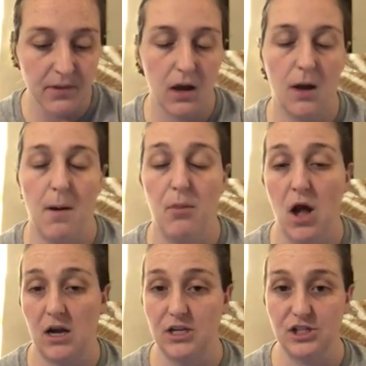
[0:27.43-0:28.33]
A
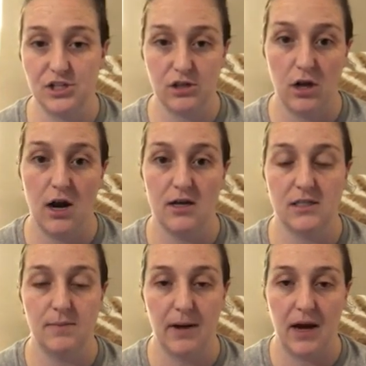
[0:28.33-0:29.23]
blockage is
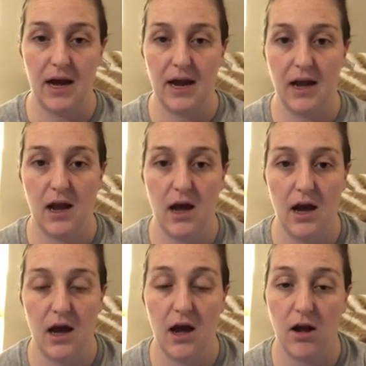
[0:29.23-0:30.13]
caused by
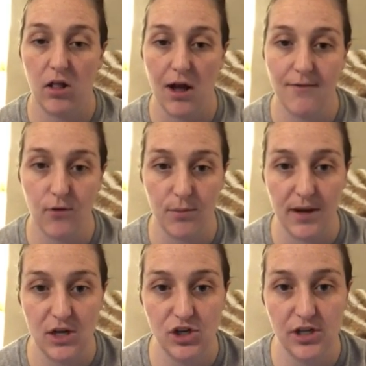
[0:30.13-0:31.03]
a clot
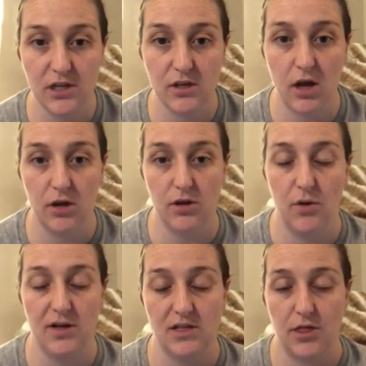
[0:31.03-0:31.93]
formation
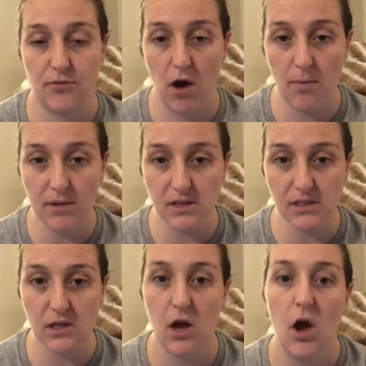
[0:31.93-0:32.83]
known as a
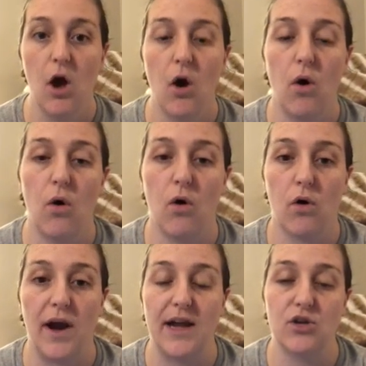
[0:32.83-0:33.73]
thrombus
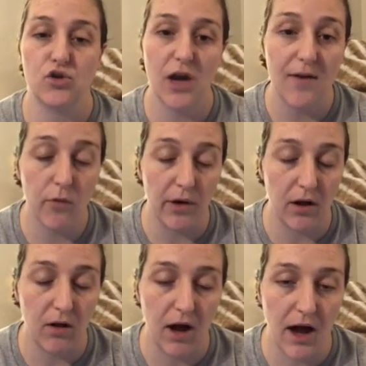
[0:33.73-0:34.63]
or a traveling
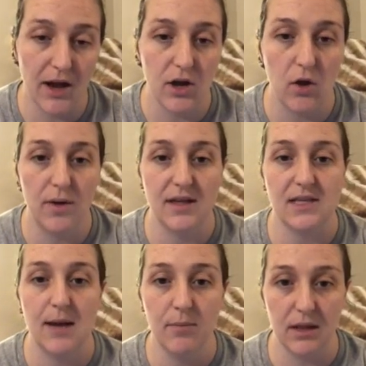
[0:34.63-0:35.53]
clot known as
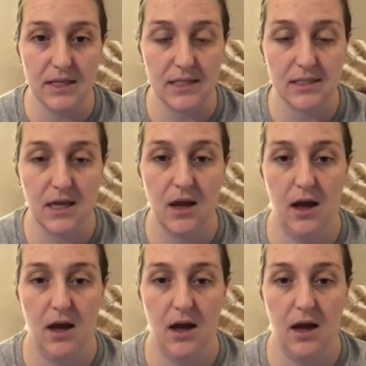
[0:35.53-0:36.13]
an embolus.